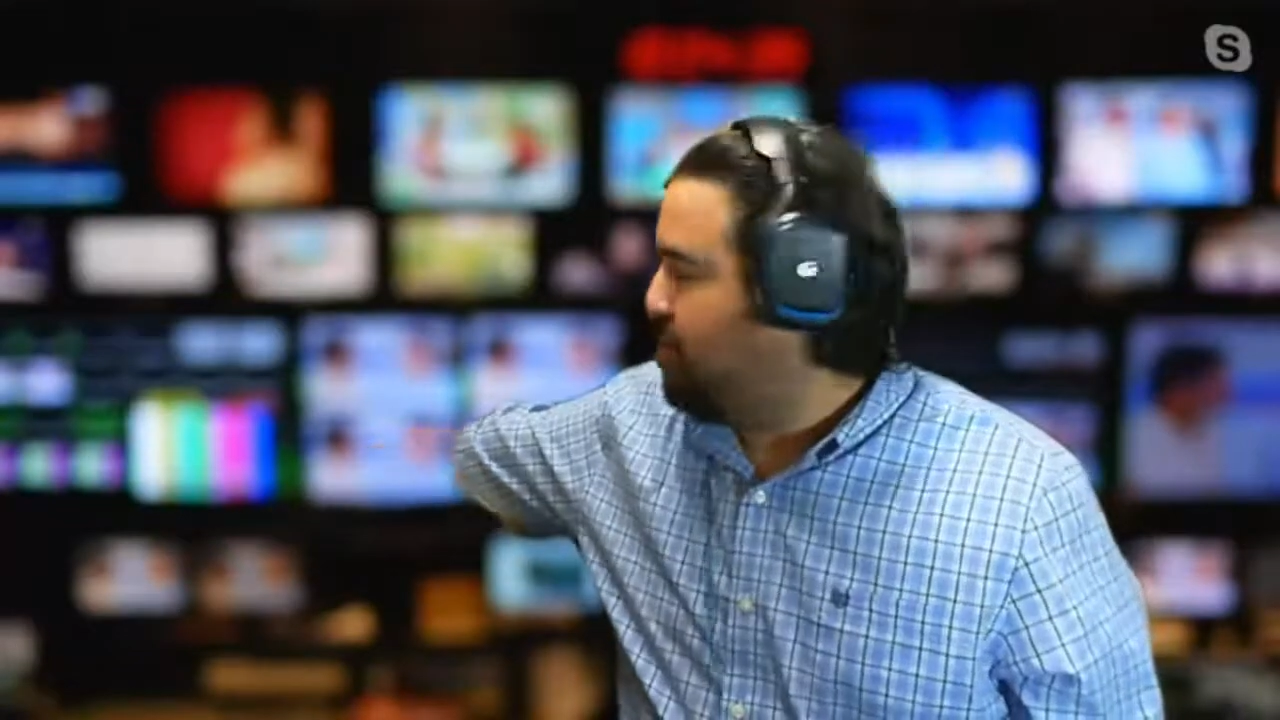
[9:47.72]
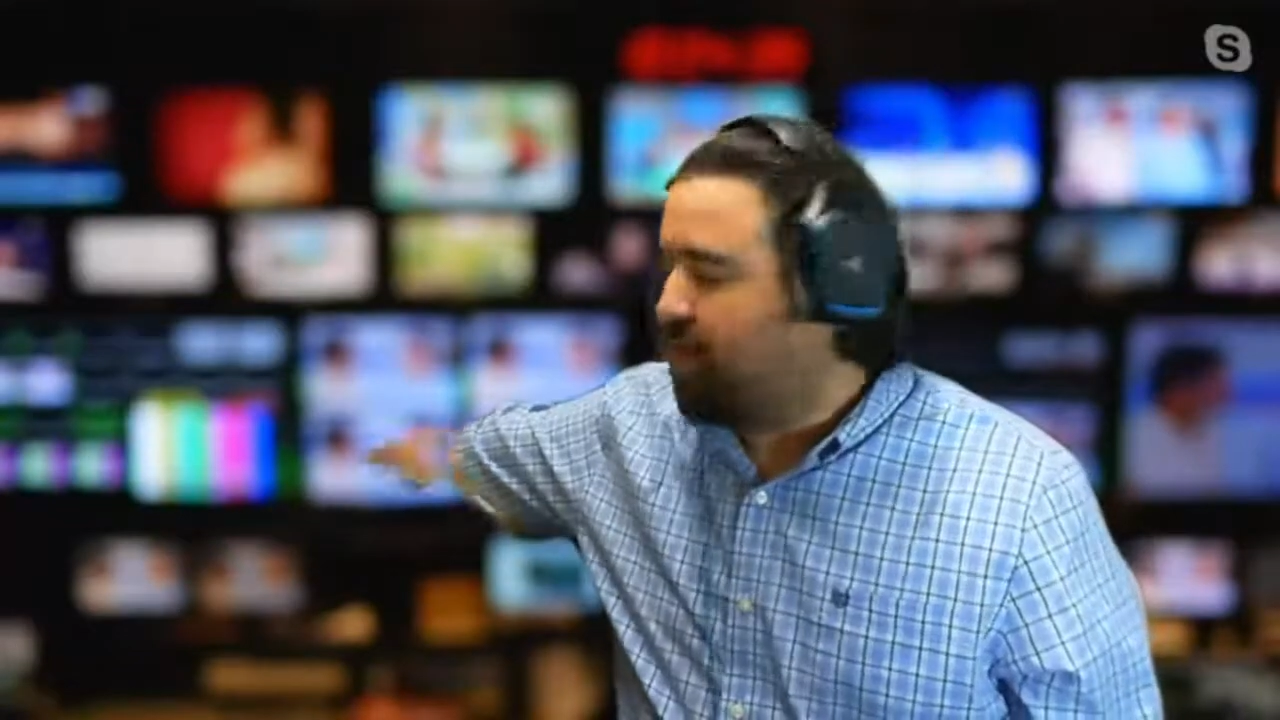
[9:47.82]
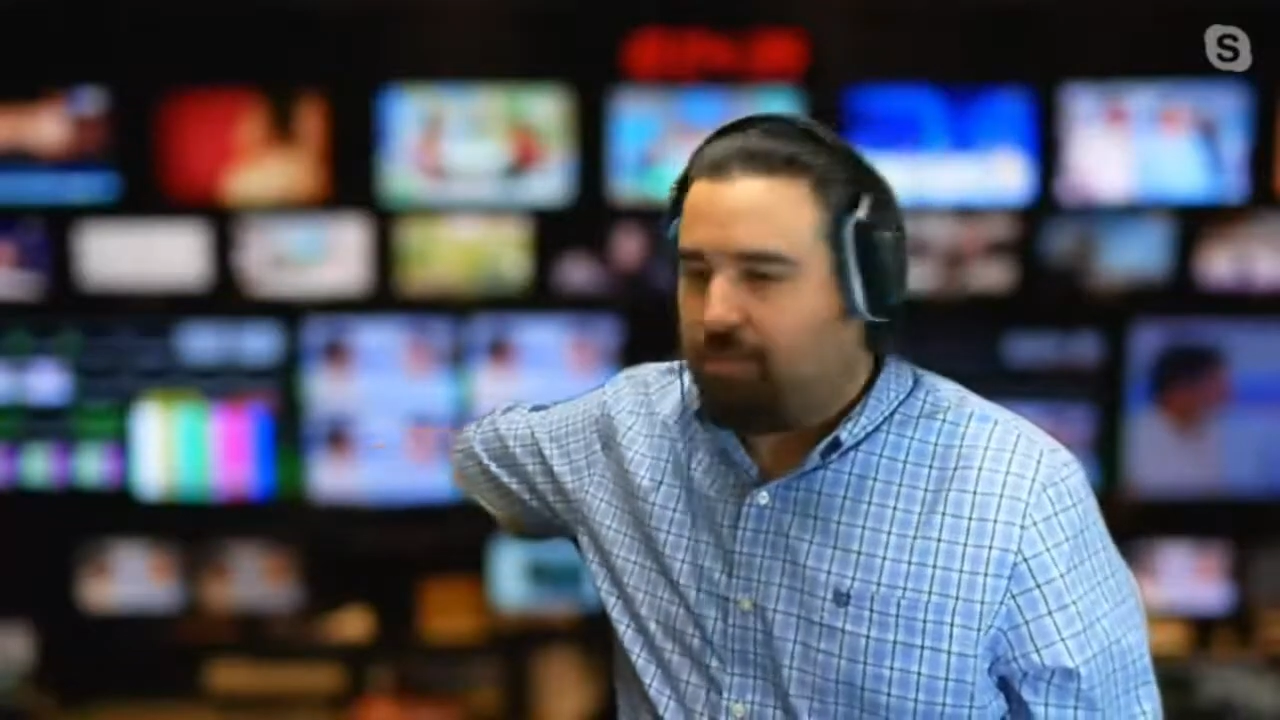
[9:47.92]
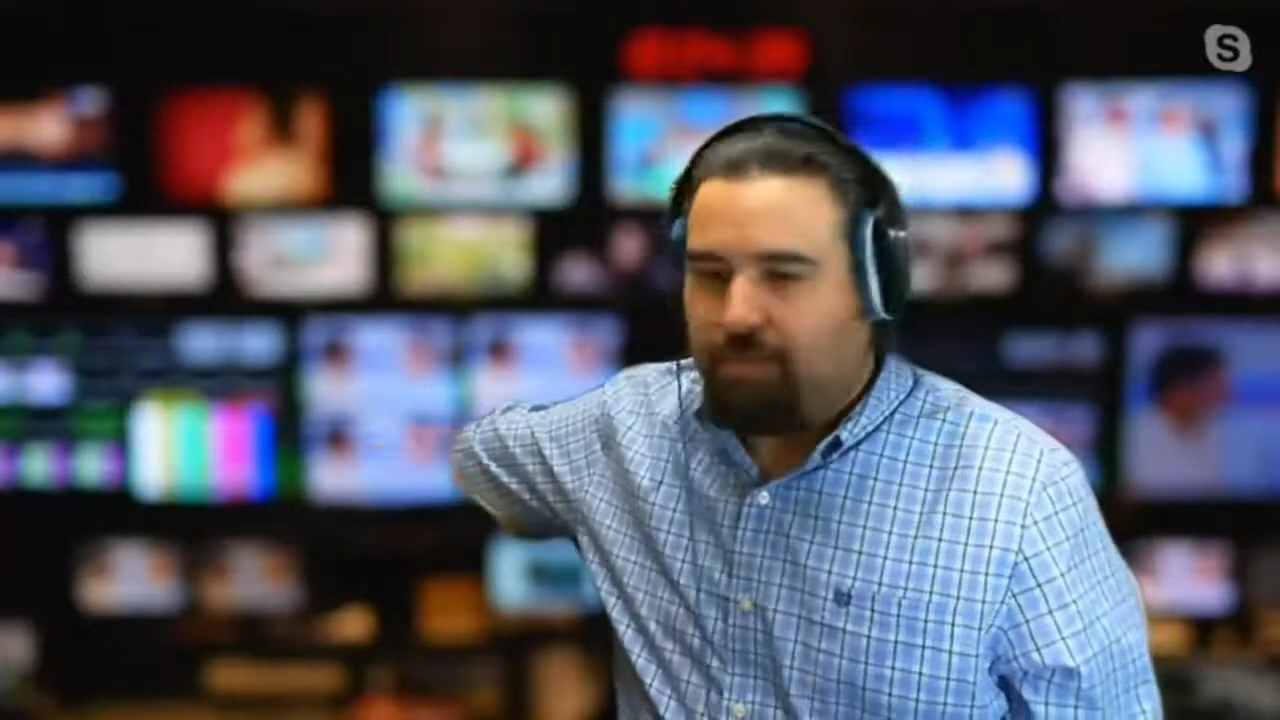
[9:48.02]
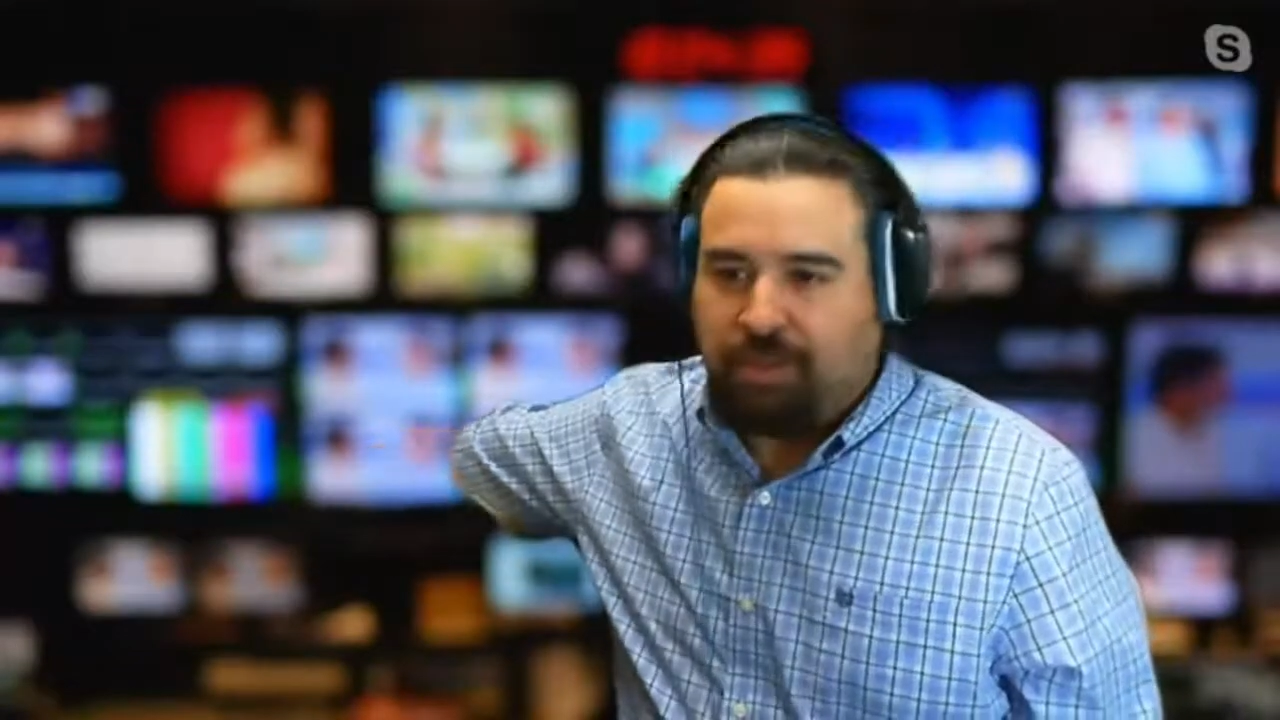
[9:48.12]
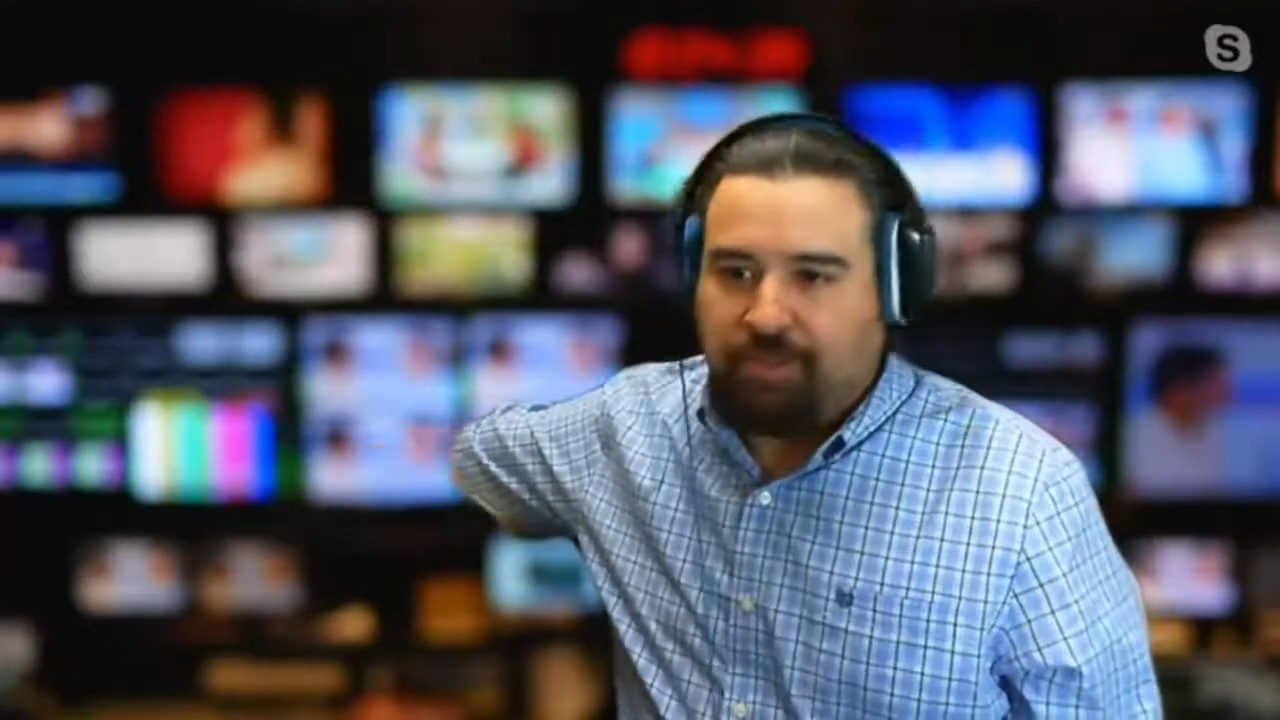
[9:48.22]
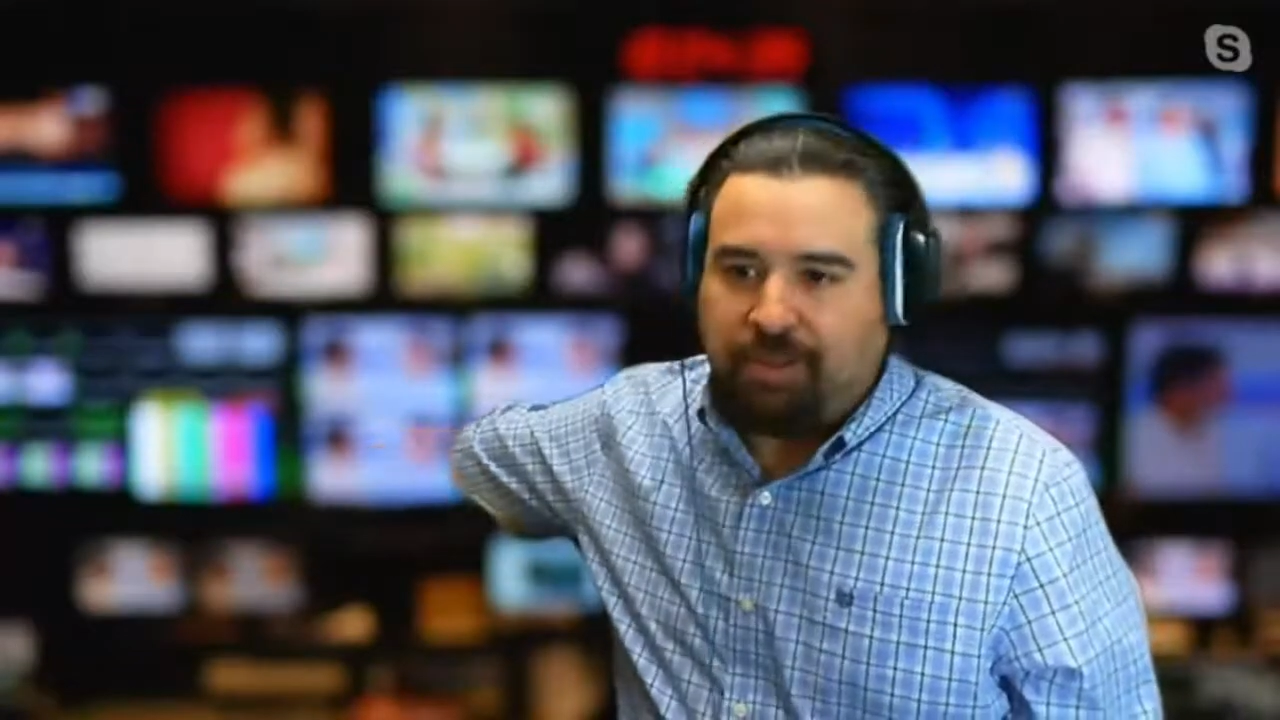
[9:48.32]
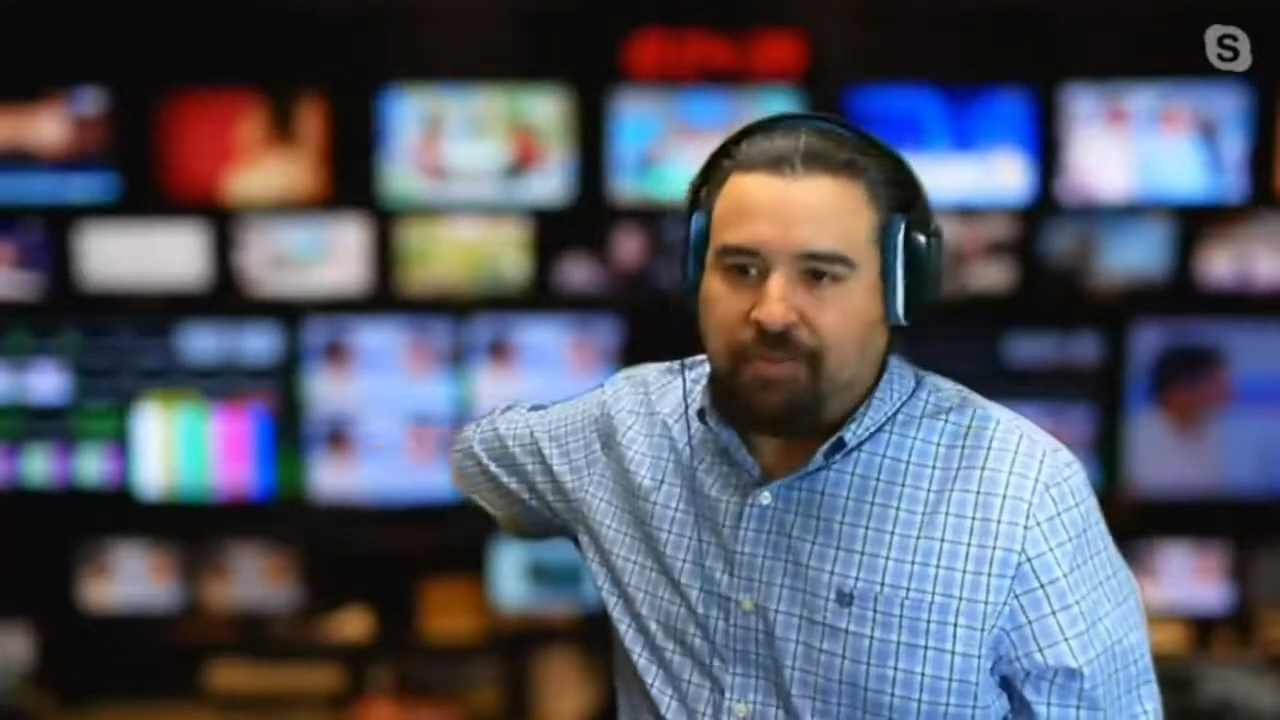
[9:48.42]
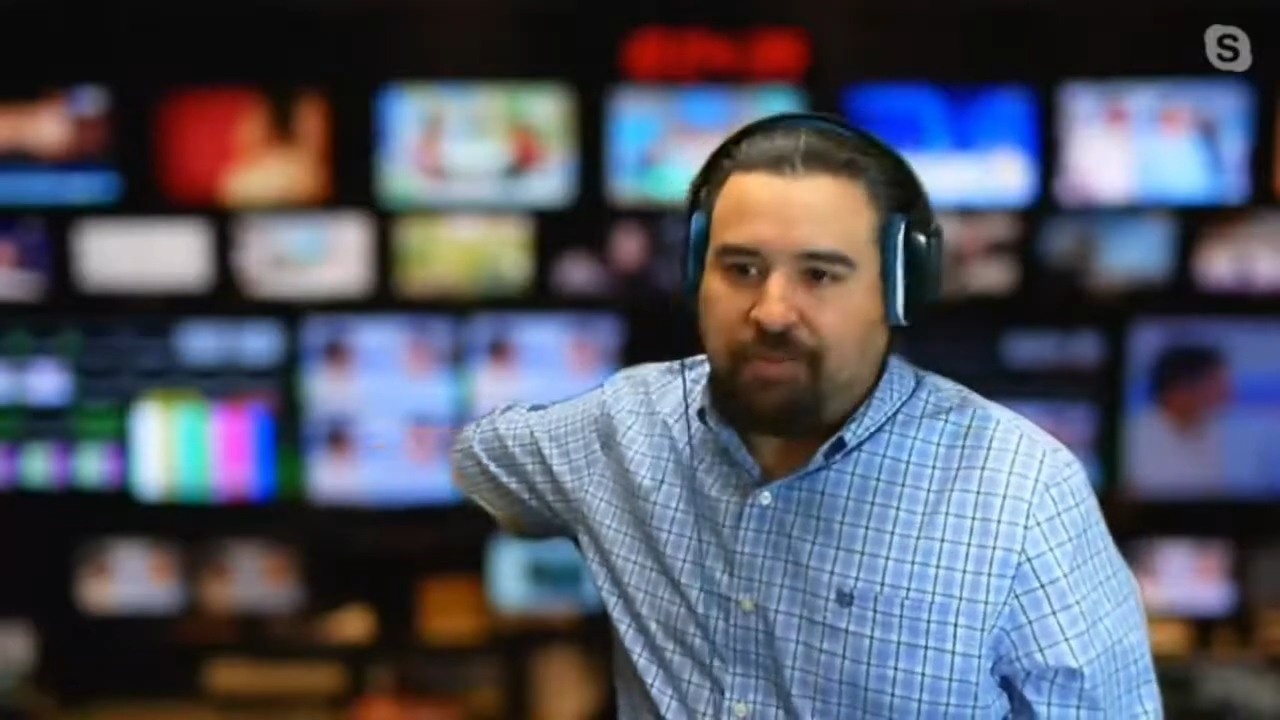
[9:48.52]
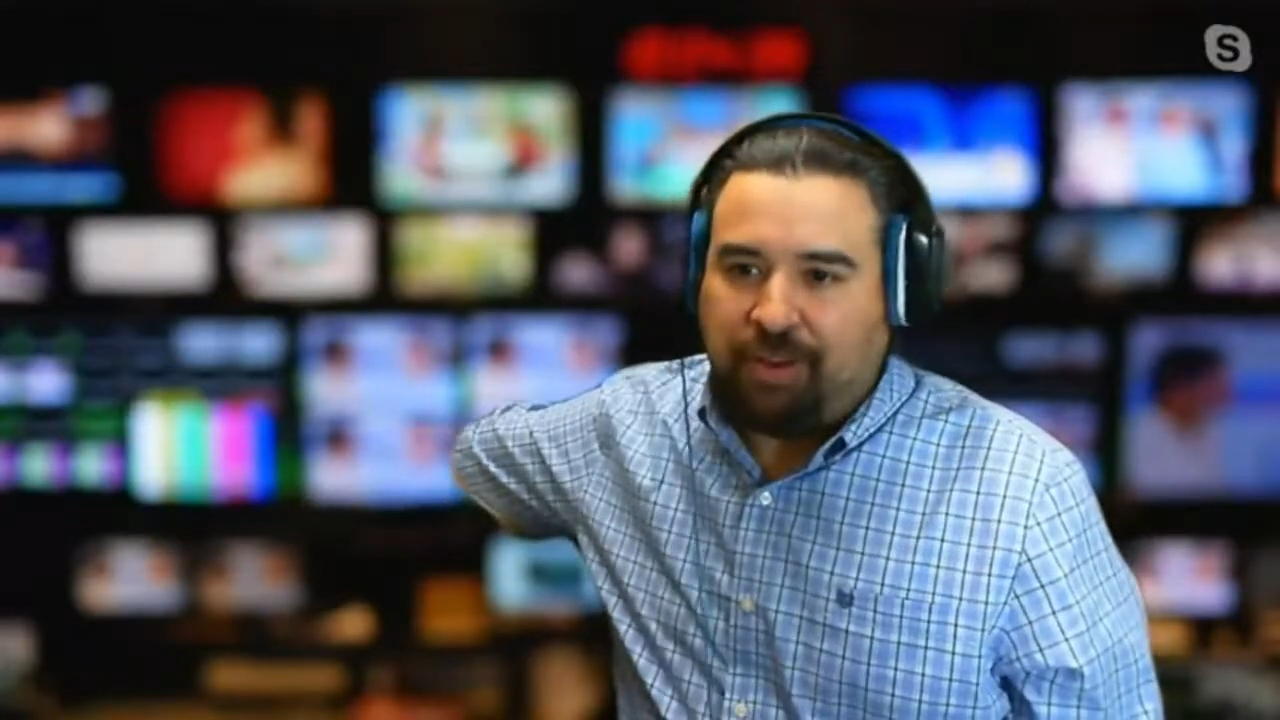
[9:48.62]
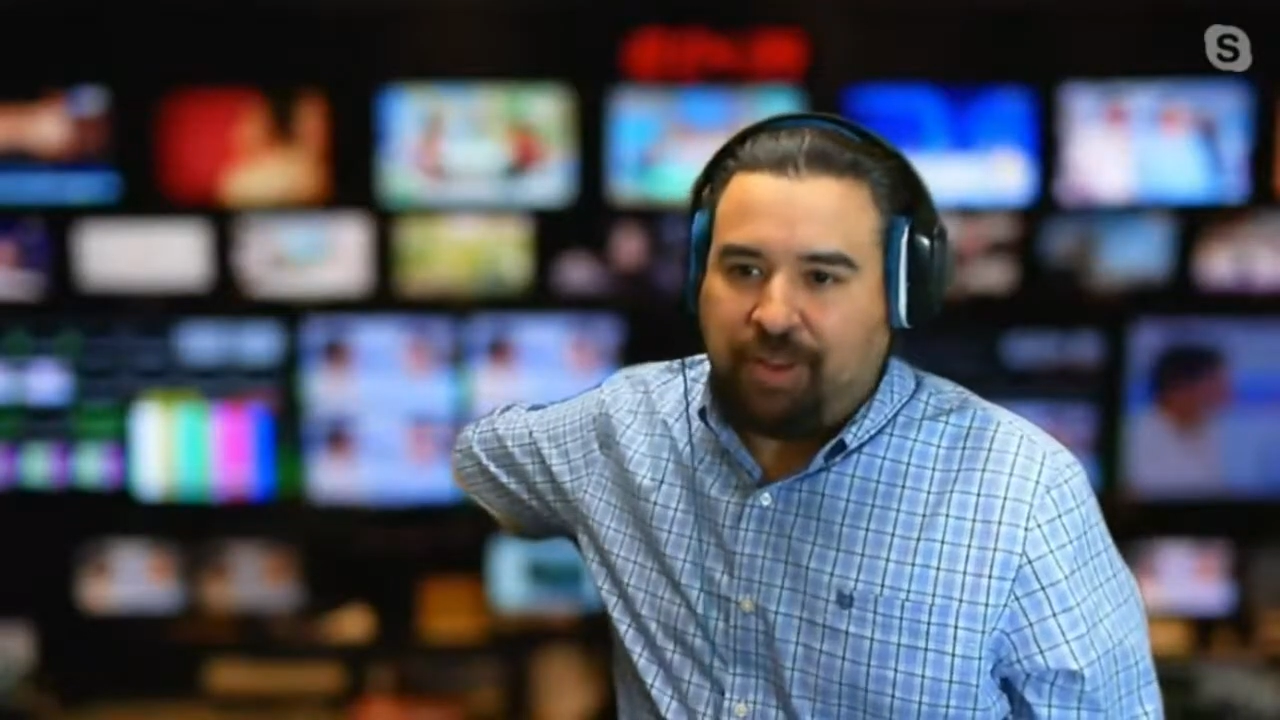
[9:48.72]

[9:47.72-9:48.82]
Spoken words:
some people have